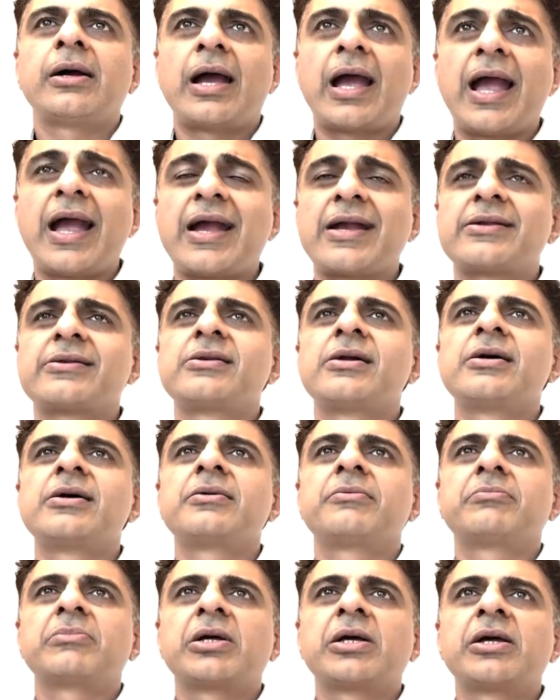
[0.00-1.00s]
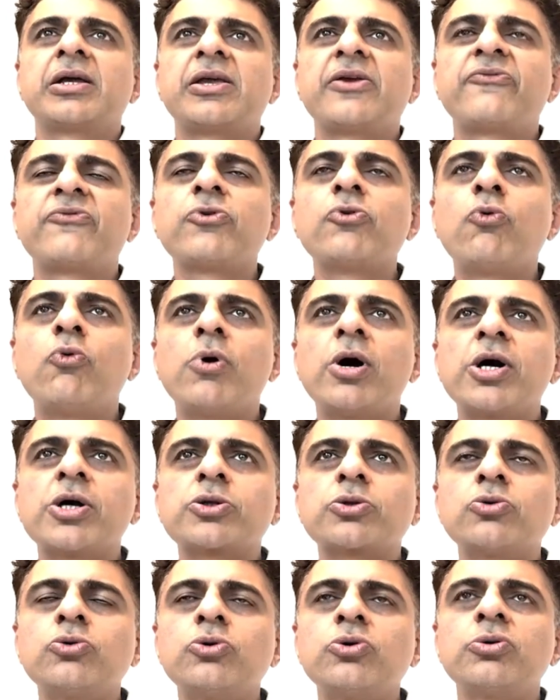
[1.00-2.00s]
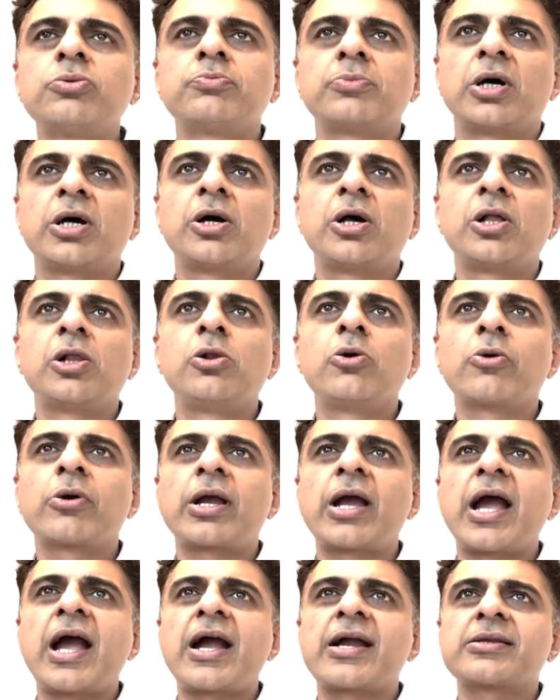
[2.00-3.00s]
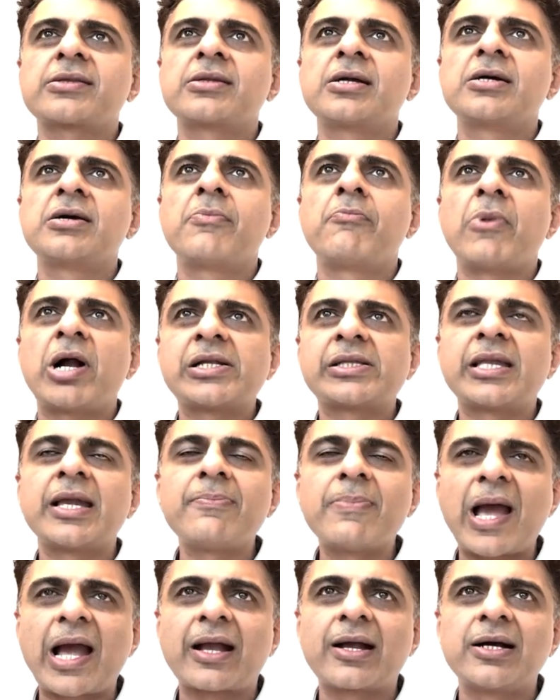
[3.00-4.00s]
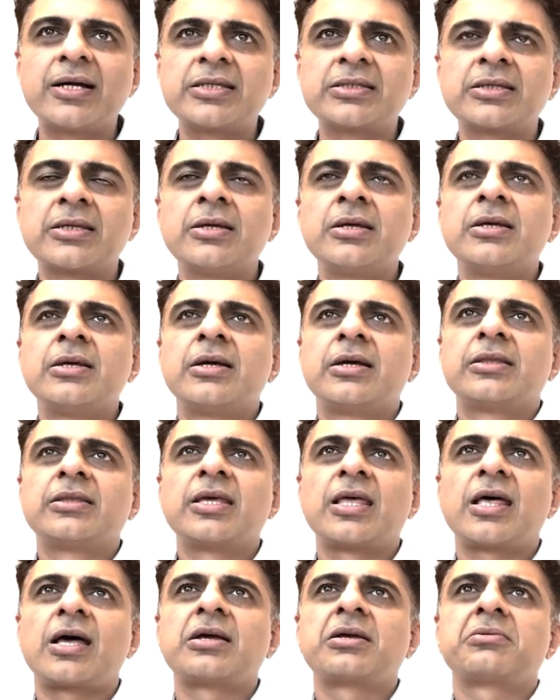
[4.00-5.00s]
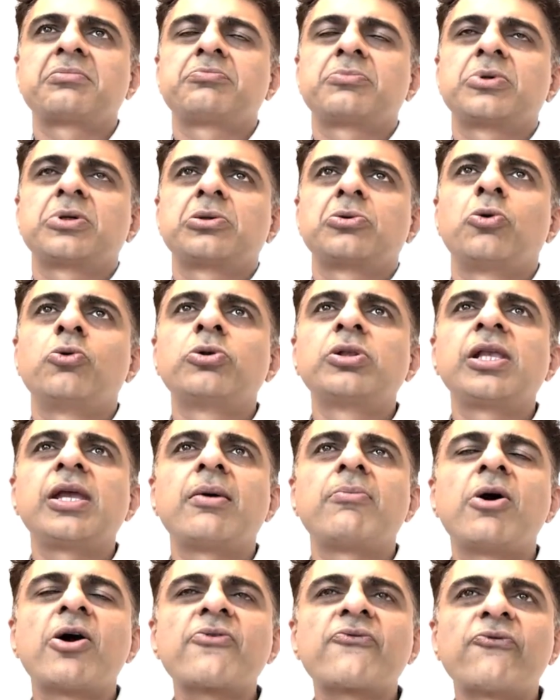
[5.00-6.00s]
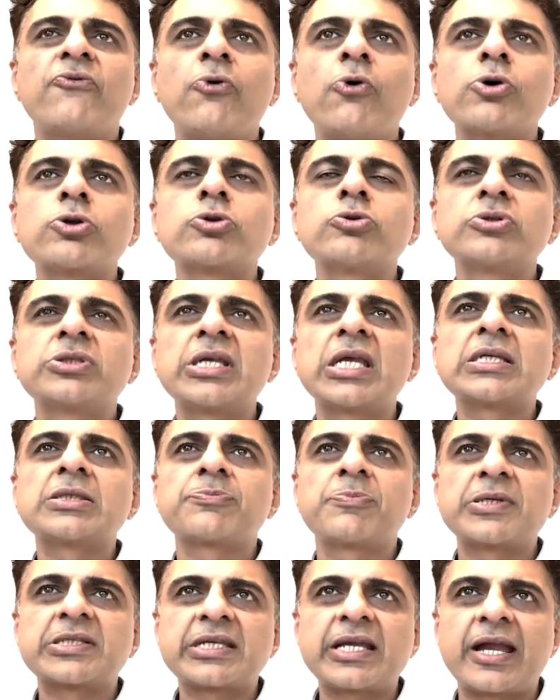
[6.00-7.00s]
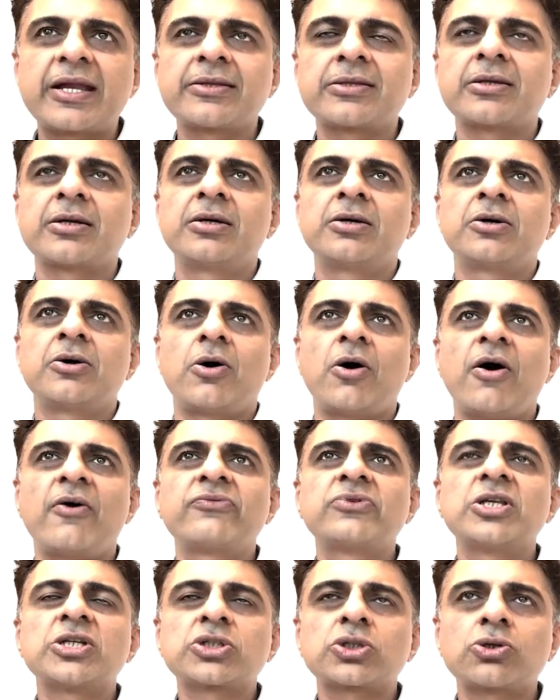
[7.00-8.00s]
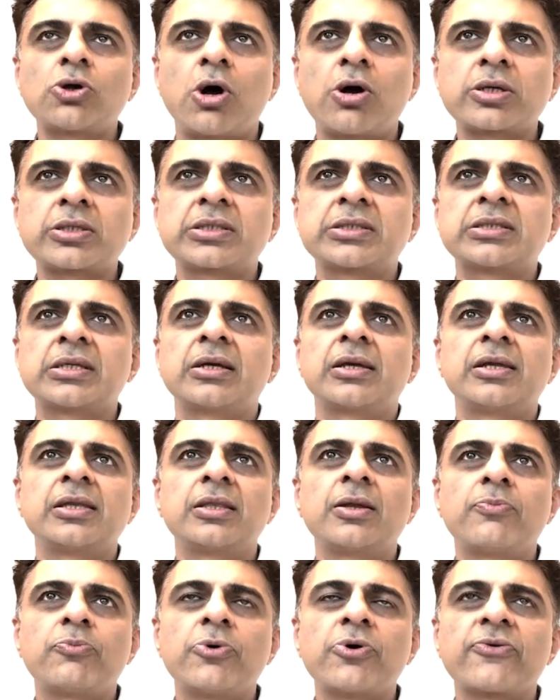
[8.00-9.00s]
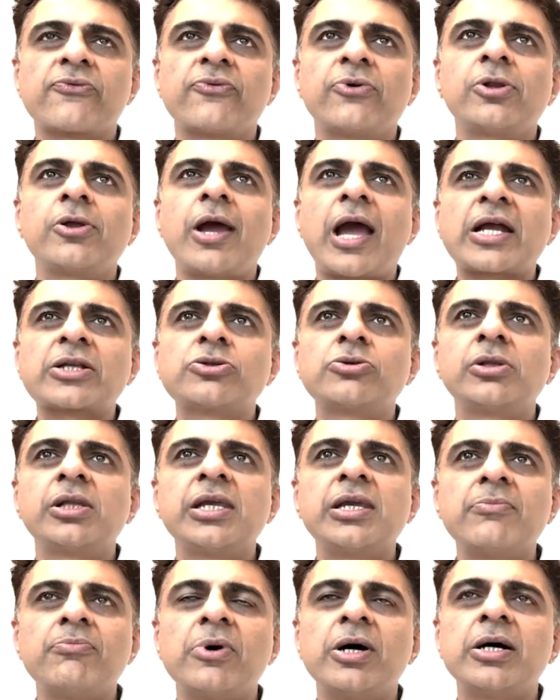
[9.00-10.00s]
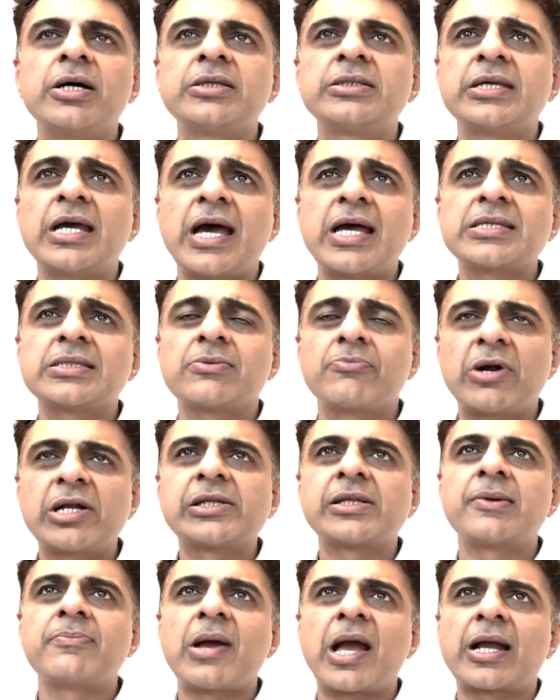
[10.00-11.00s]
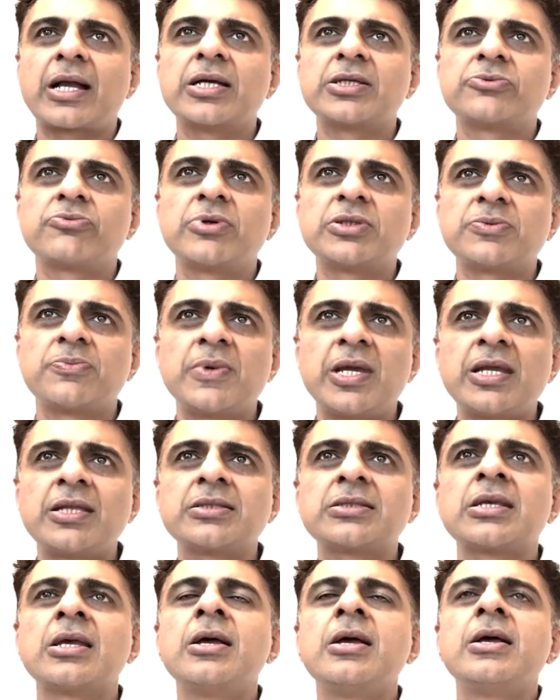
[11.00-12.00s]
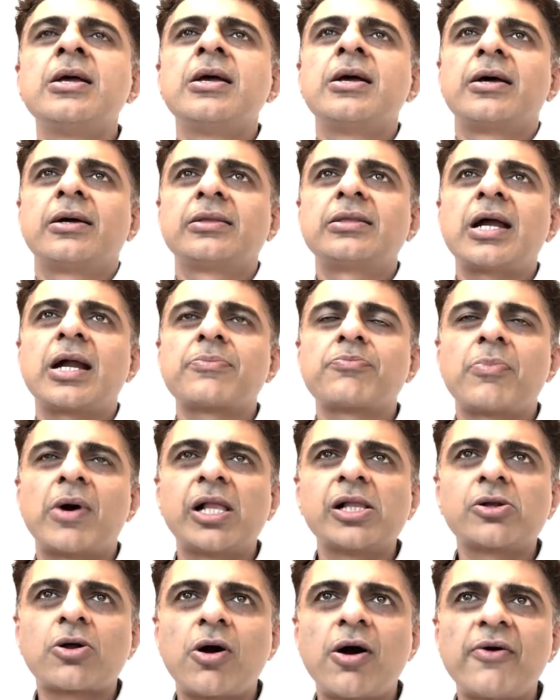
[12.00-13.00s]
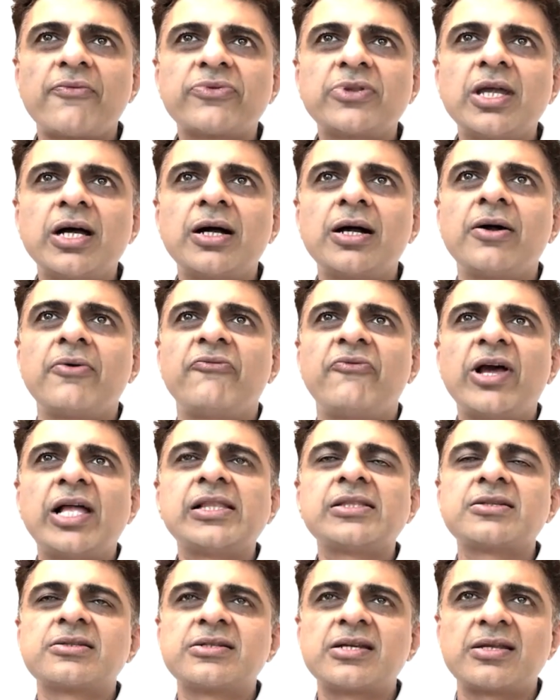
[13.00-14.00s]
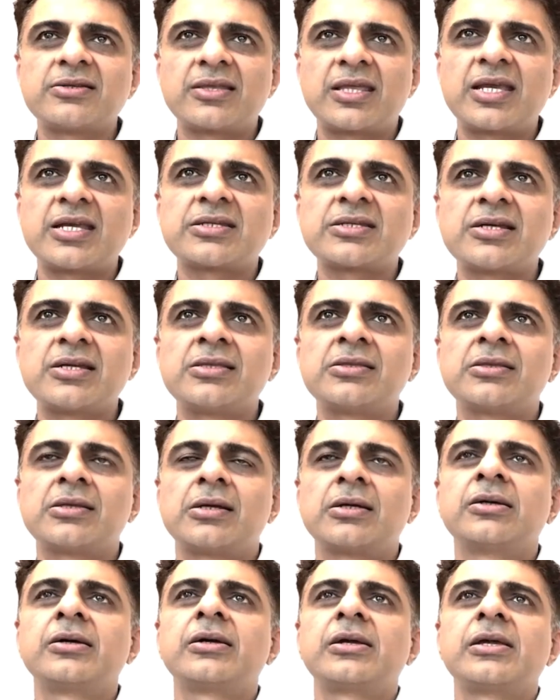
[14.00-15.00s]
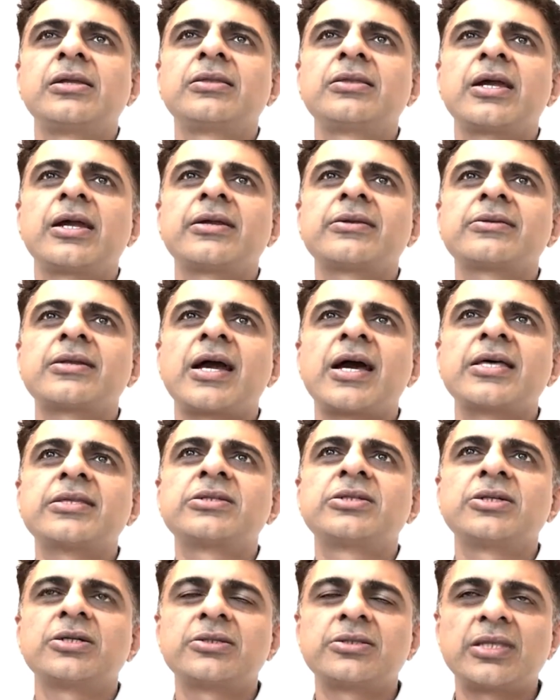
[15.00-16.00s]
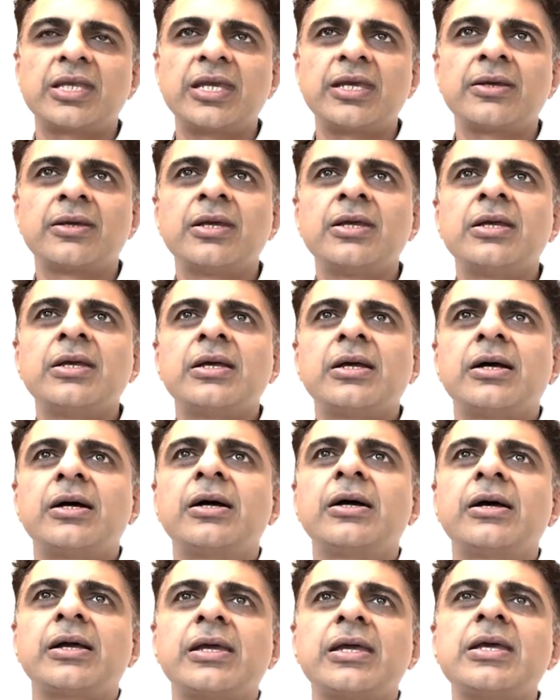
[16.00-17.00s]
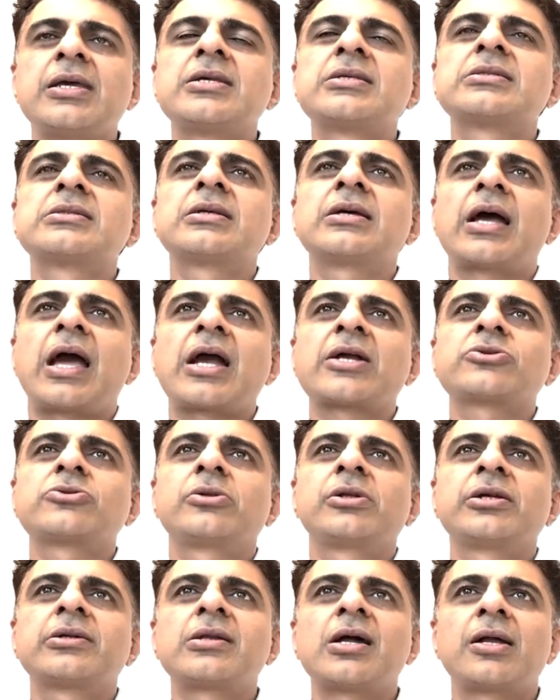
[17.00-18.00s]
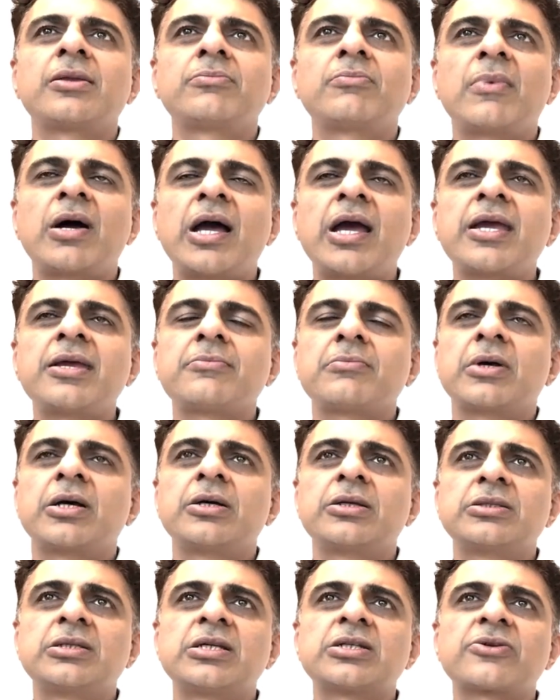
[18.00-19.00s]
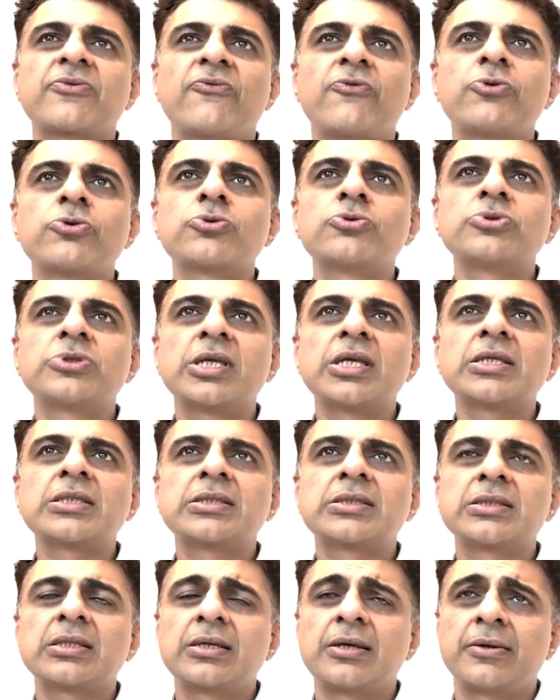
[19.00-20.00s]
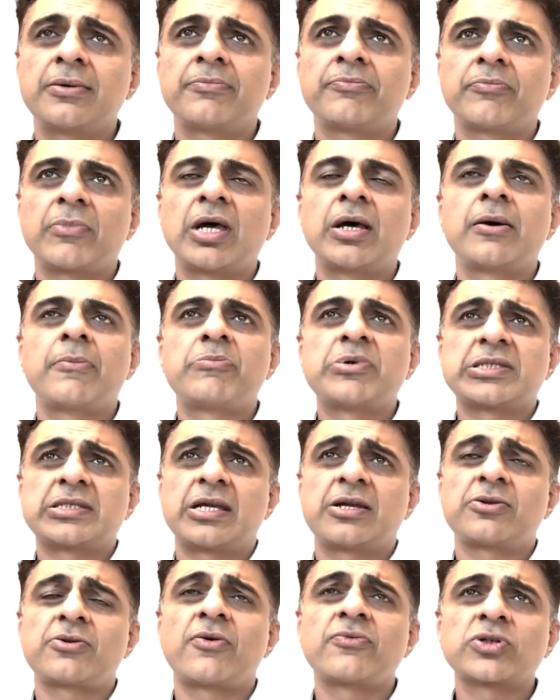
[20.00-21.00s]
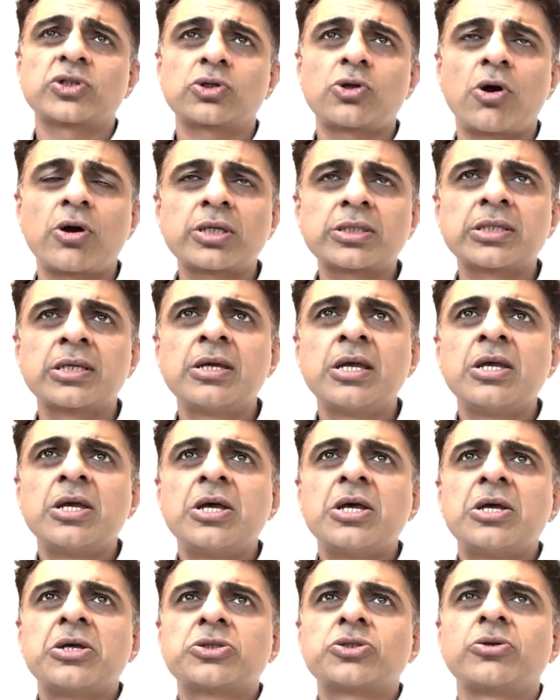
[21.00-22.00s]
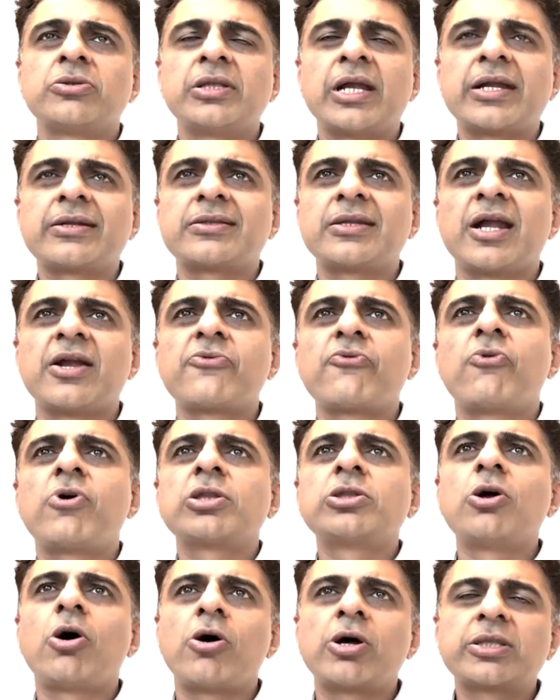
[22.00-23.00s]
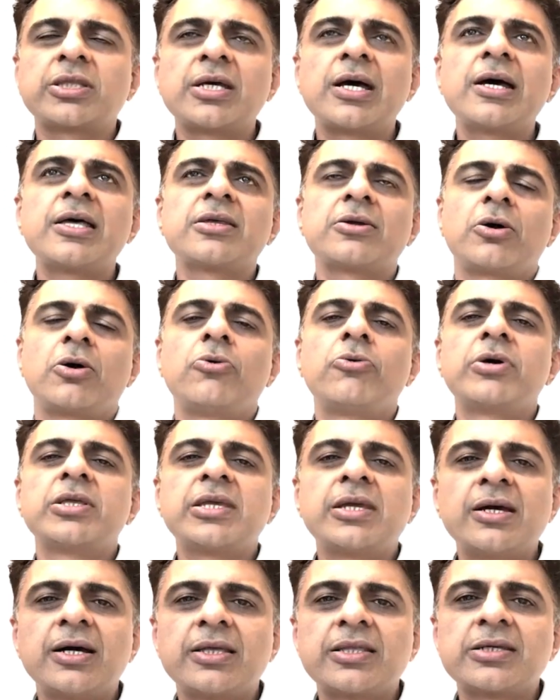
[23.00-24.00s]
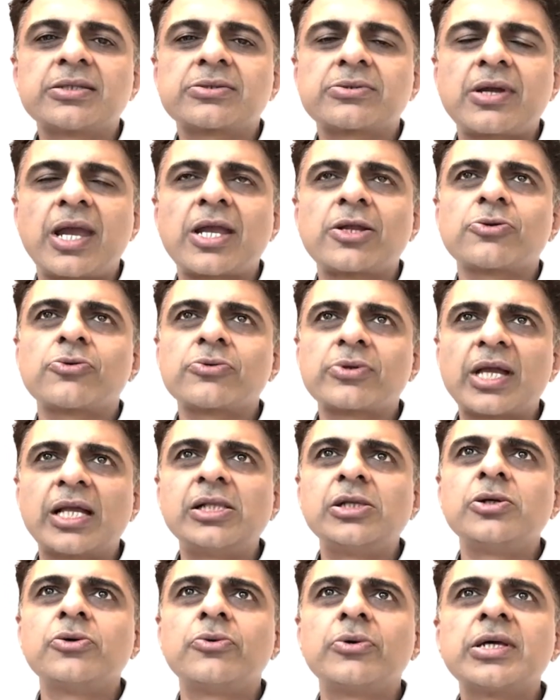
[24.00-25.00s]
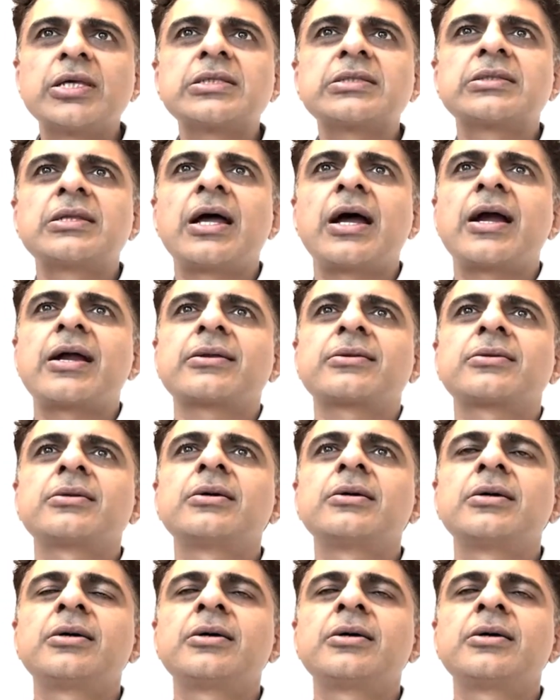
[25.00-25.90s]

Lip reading: And if you were to look at multi-baggers, there are only about 4 to 6% of the stocks in the portfolio actually emerge as multi-baggers, which means that bulk of the wealth generation in the entire journey is actually done by just 4 to 6 percent of stocks. So net what the author over here is trying to tell you is that